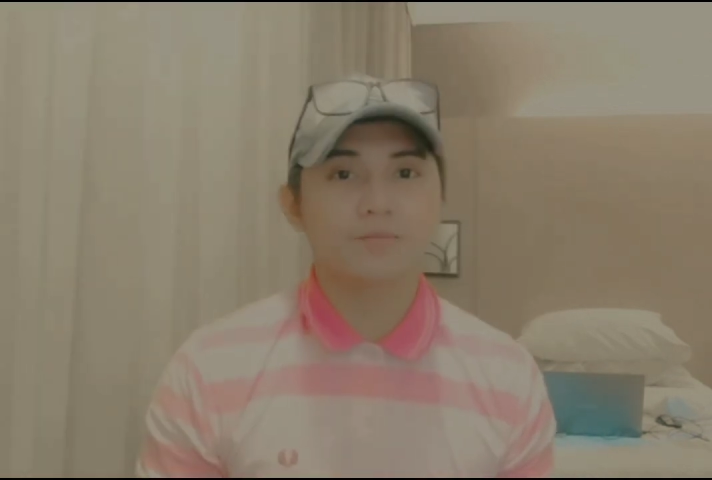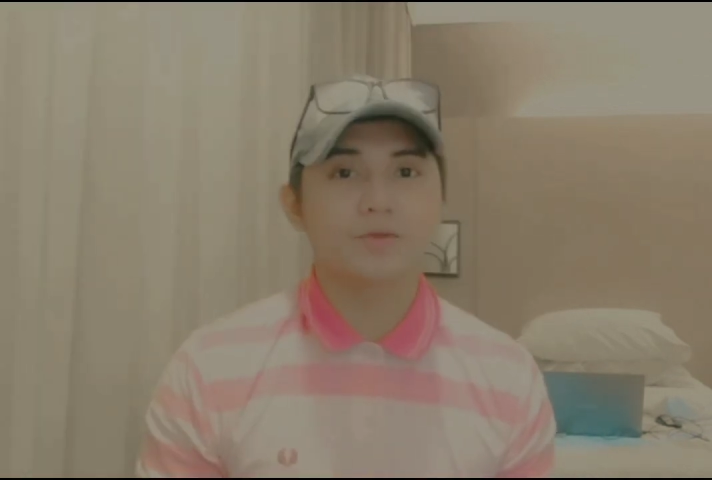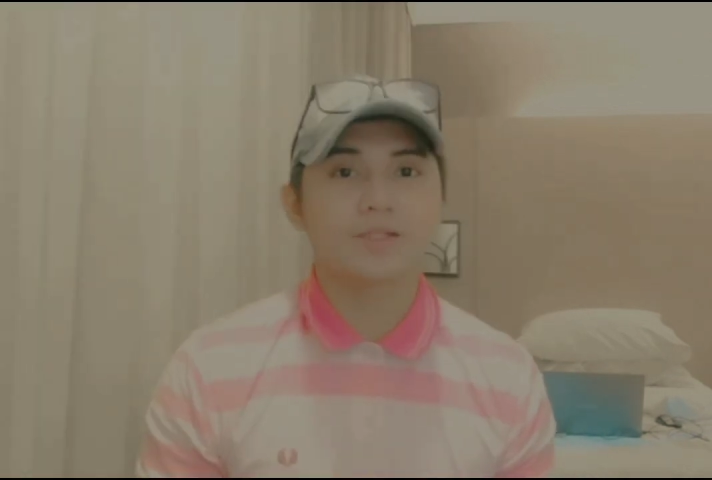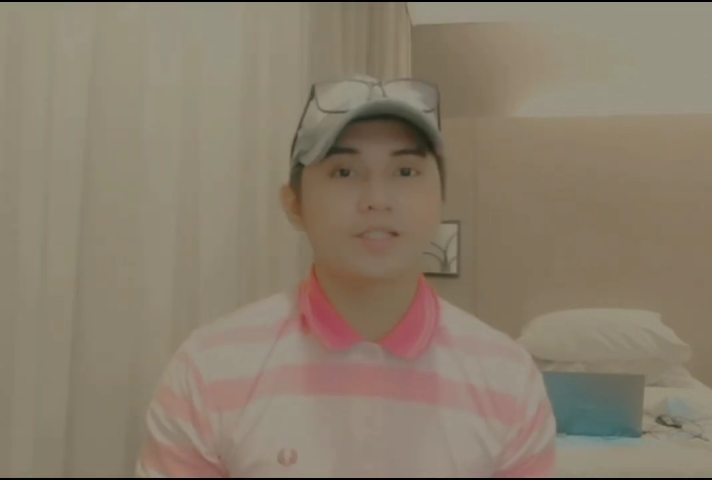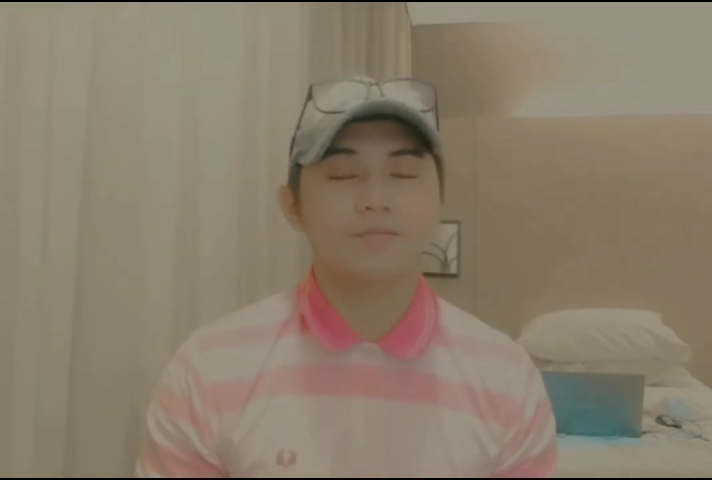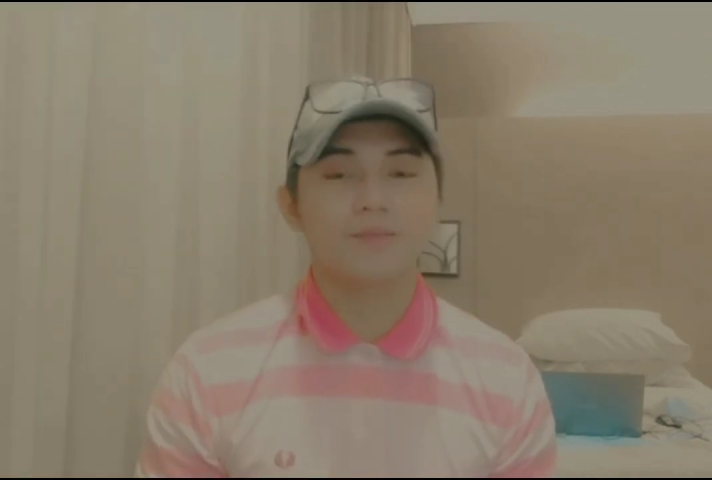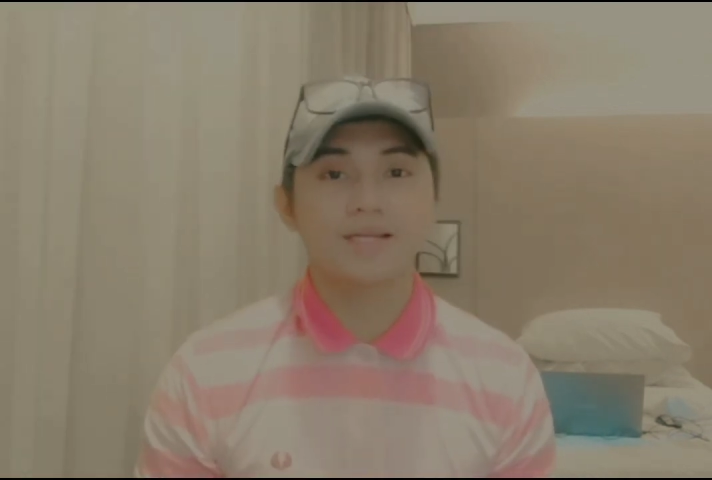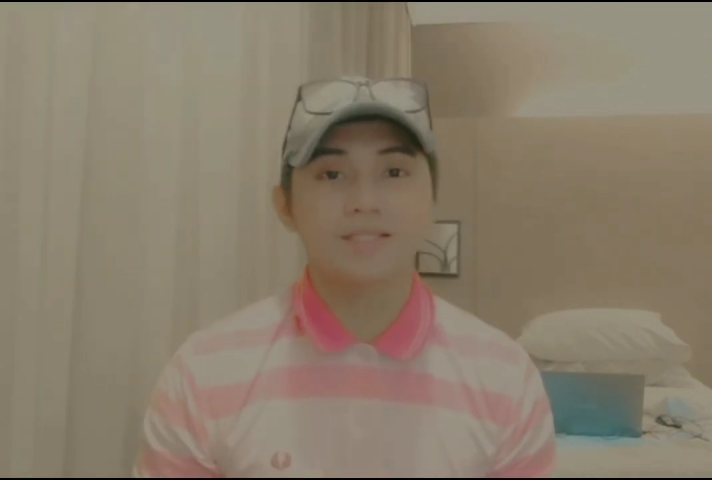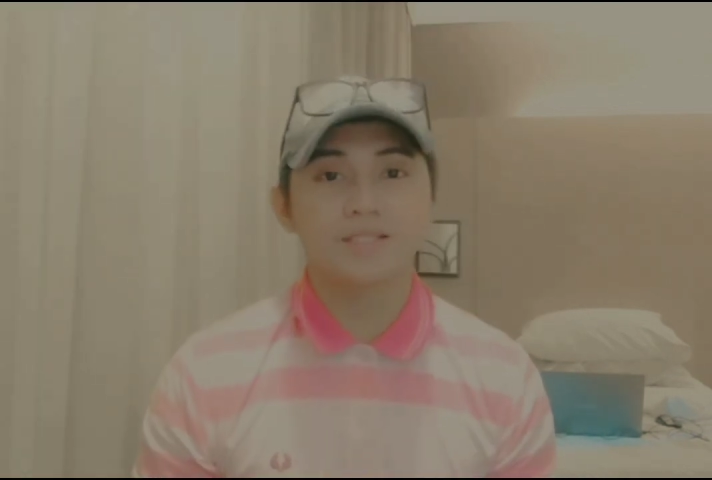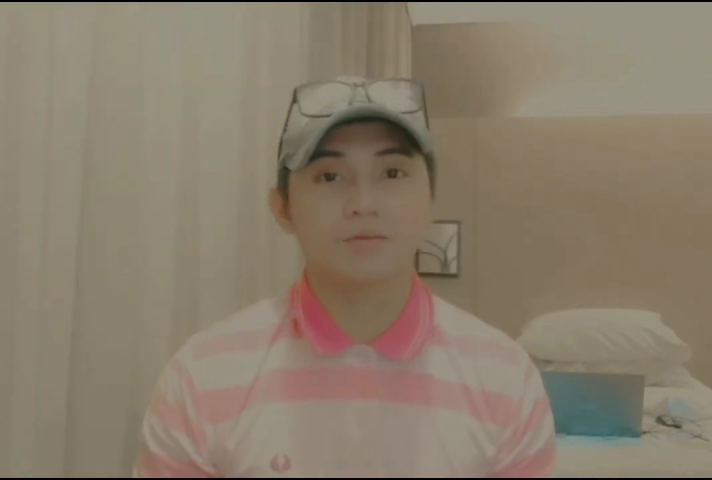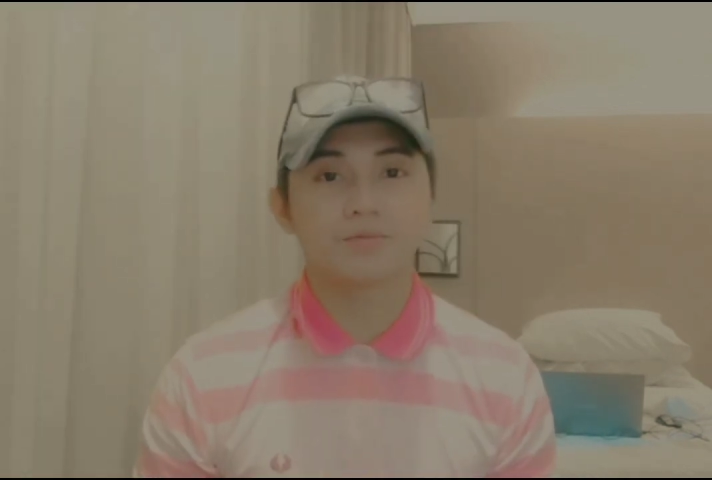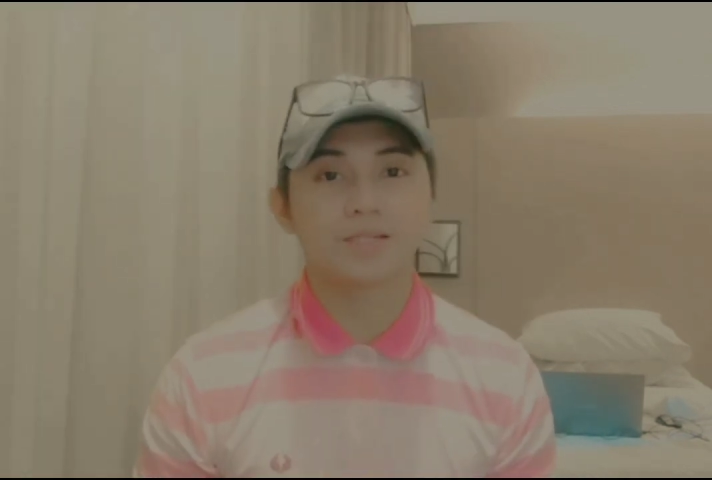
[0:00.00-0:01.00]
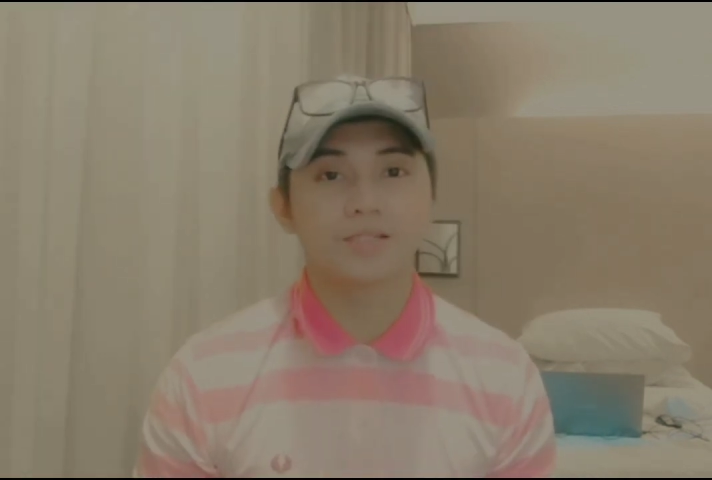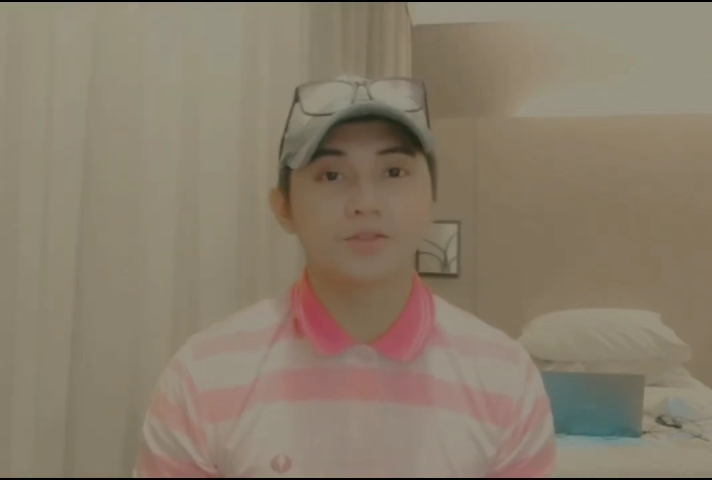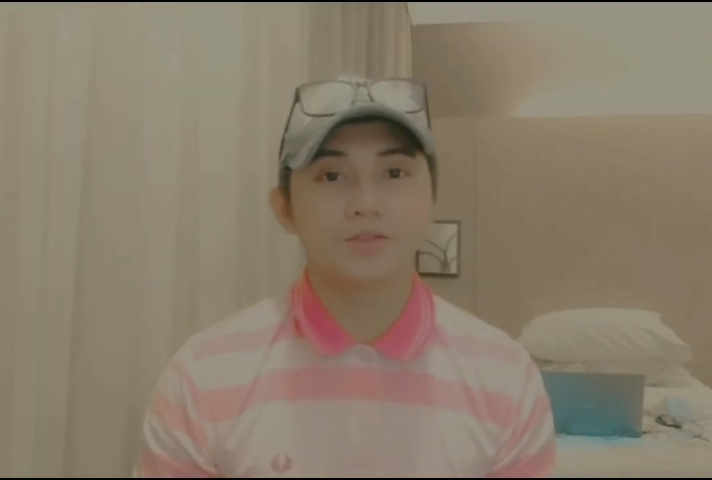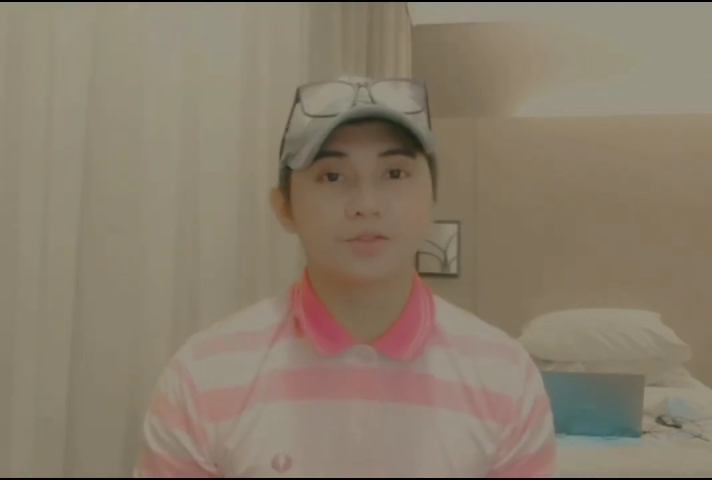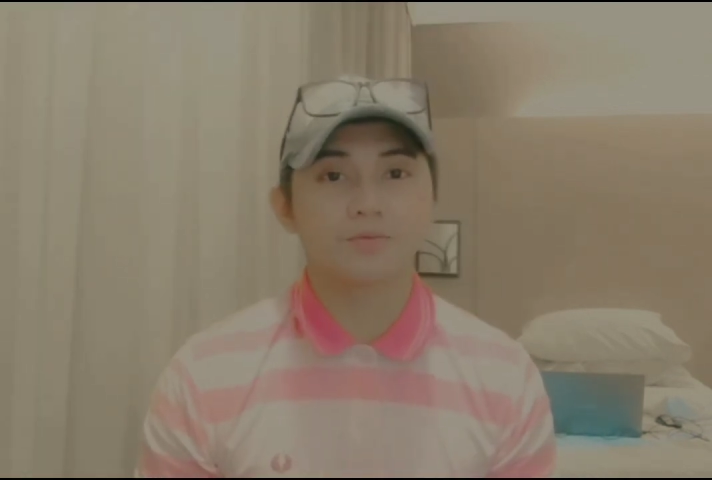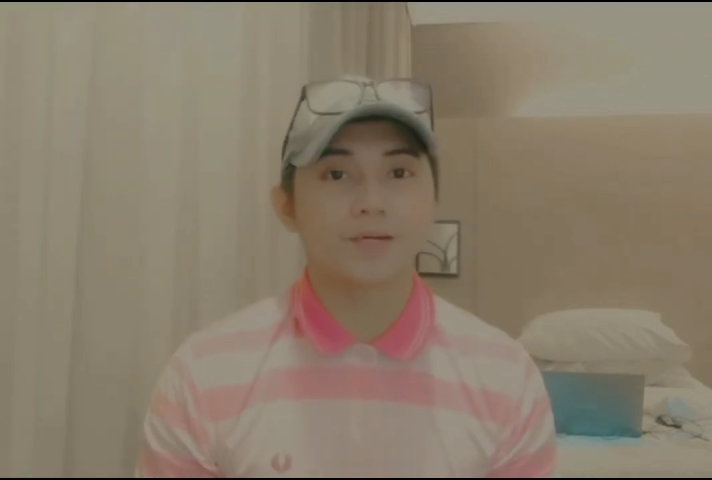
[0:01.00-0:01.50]
for the policy of the
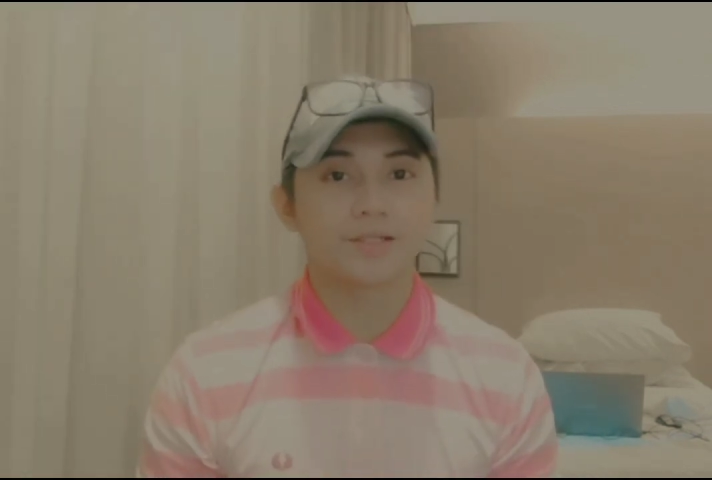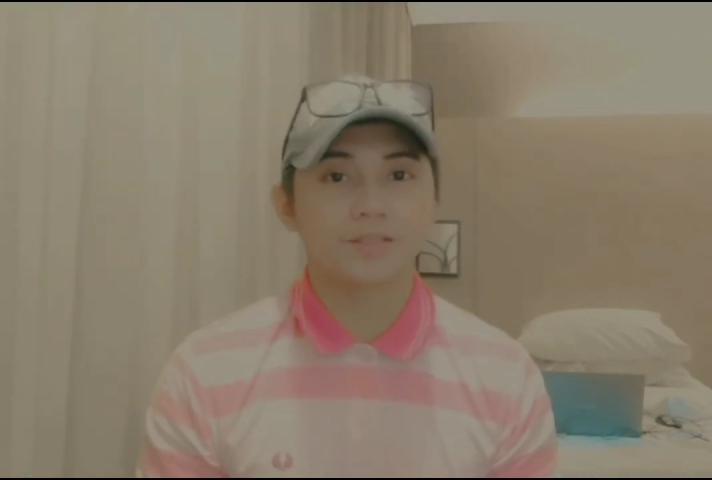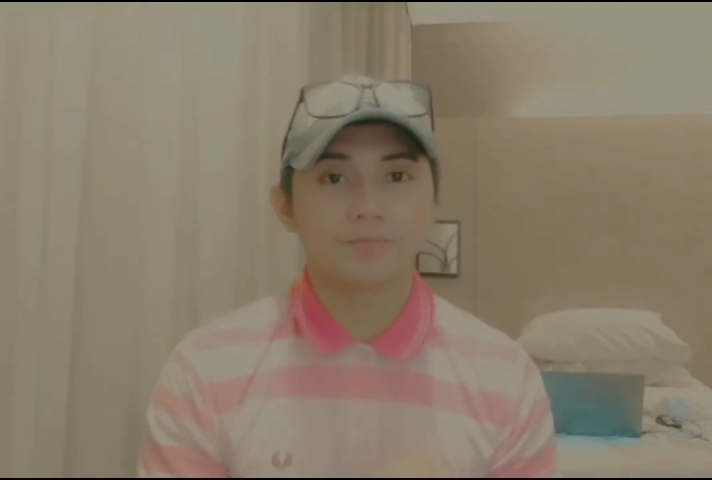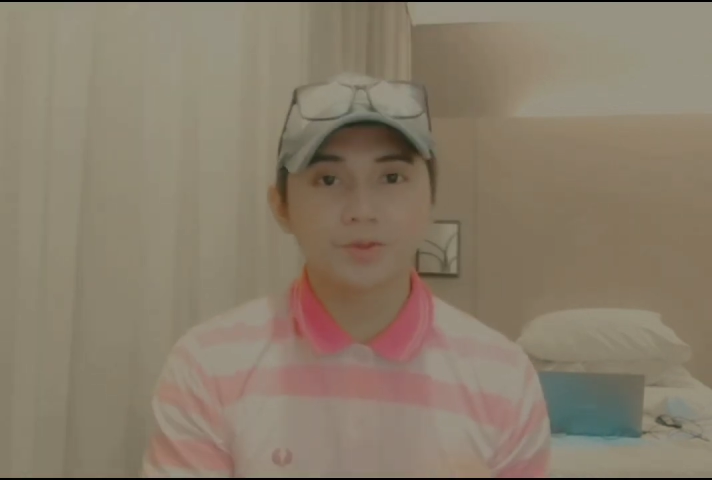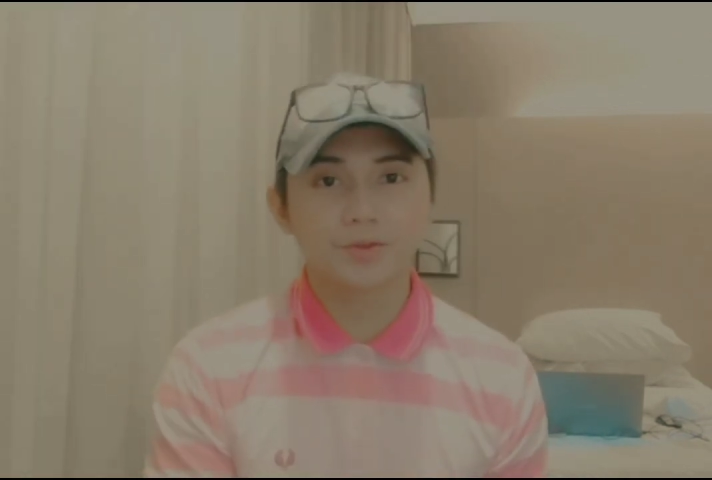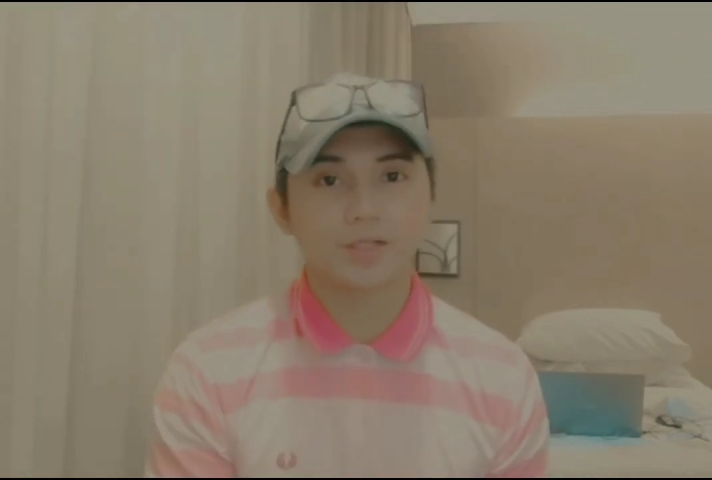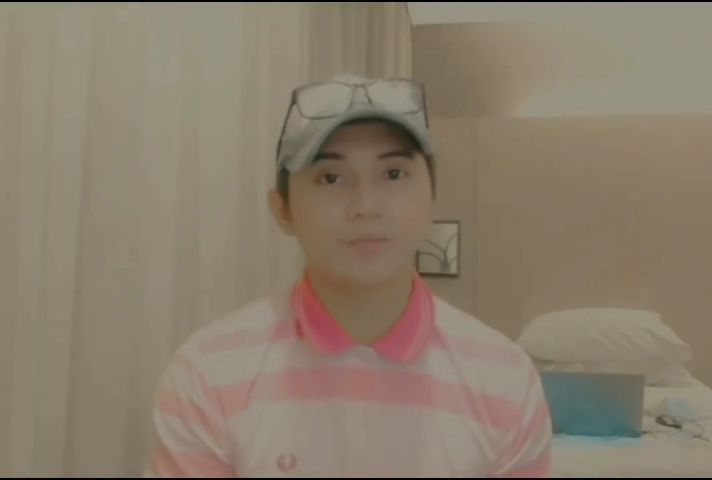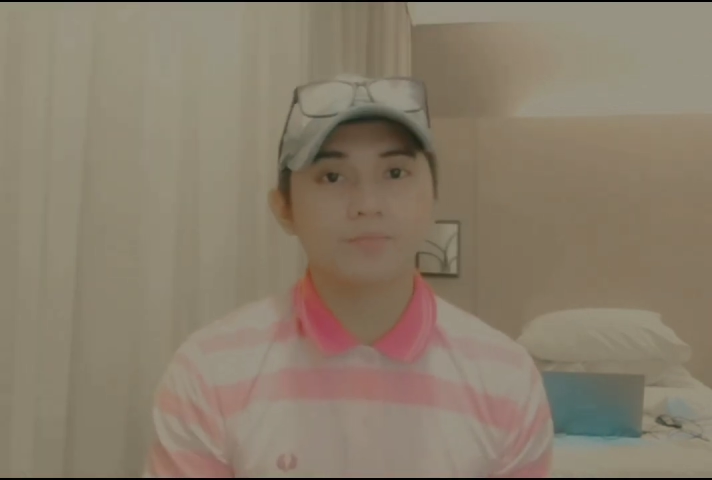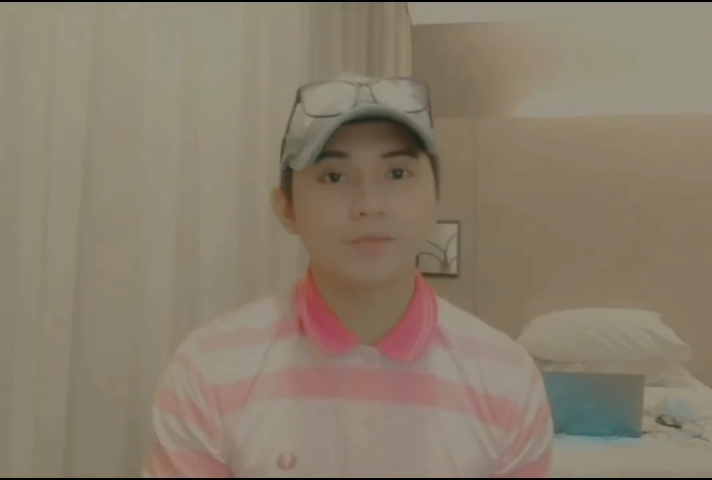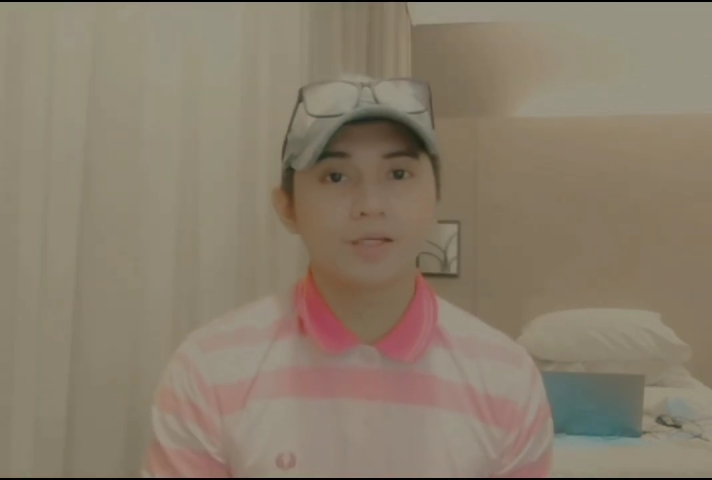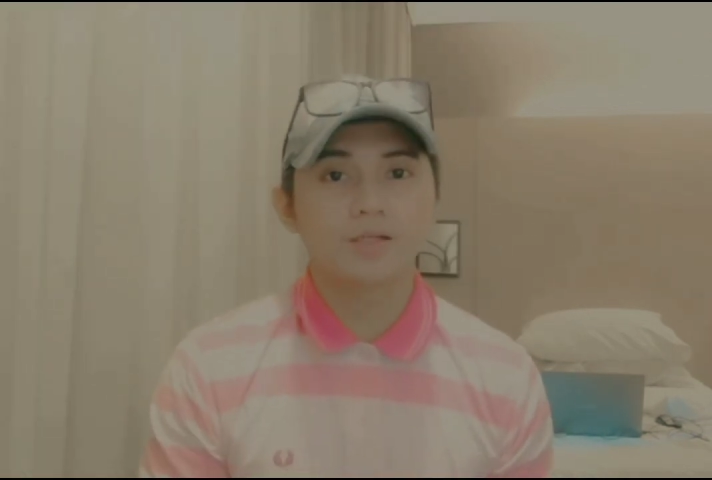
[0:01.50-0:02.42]
YouTube partner program,